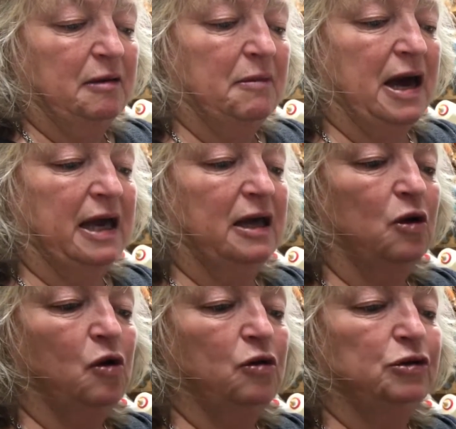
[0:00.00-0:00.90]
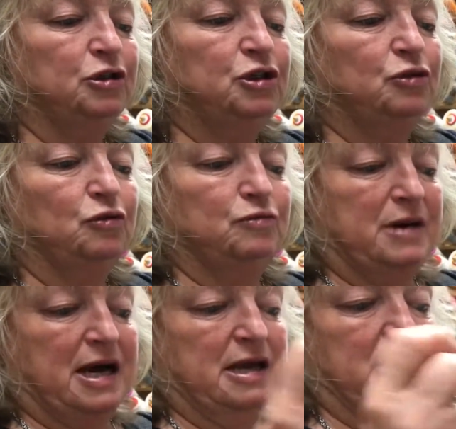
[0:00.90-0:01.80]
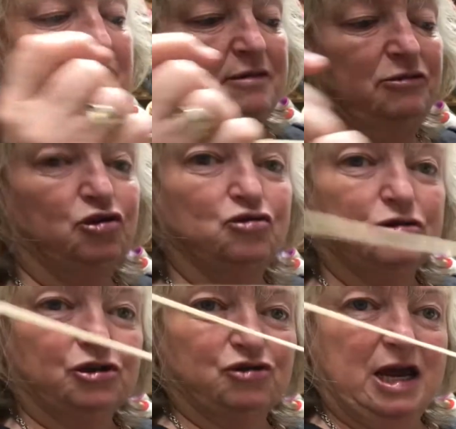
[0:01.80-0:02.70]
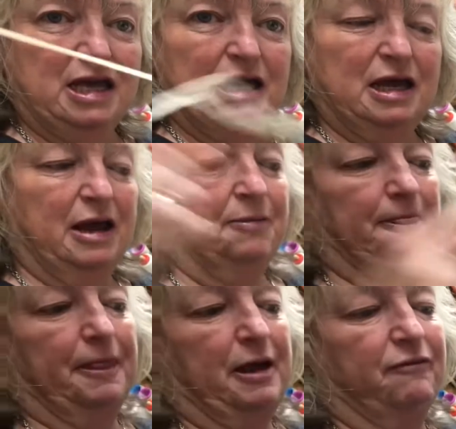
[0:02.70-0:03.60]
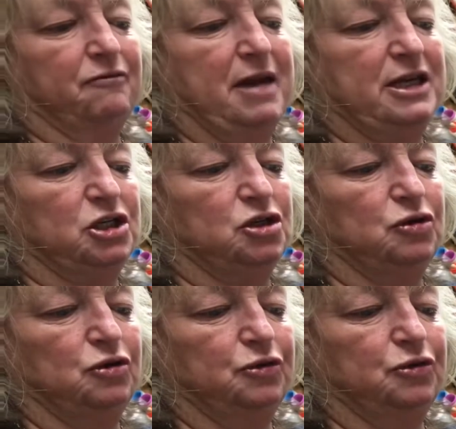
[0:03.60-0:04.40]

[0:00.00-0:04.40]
My cord, or my drawstring, I've made sure